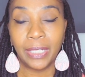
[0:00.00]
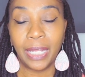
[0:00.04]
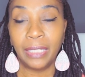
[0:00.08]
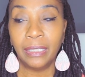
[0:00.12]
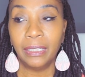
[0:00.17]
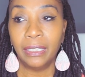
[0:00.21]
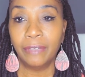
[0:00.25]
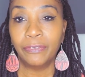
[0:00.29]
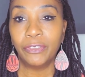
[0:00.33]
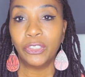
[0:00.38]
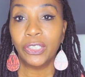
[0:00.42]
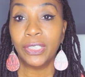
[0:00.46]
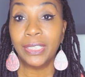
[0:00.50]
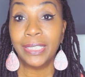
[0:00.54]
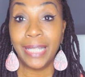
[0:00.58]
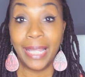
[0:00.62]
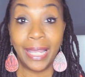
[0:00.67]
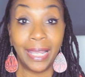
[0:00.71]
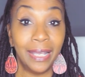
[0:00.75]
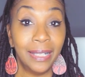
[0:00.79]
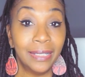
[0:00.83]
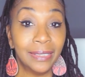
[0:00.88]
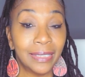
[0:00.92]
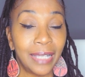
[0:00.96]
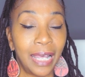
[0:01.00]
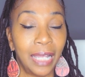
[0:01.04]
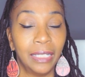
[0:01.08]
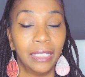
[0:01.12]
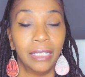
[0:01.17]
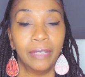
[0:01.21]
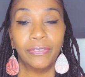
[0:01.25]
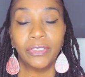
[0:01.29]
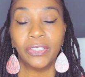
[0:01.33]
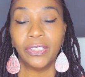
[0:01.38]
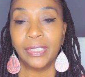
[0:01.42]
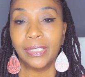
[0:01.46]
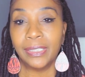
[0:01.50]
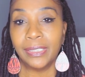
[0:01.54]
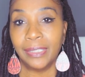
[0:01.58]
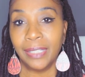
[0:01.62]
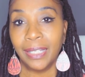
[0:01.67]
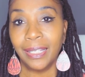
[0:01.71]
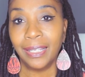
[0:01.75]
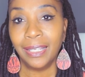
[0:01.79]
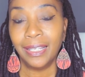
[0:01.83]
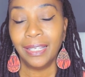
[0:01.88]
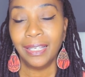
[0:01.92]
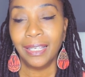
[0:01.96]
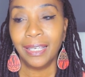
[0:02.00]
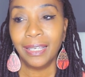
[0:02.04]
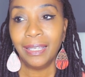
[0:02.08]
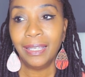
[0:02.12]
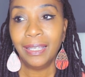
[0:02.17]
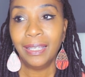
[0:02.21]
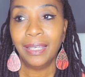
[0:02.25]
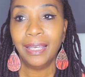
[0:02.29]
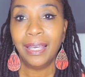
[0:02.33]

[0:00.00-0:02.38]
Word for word: I love to dance. I love to sing.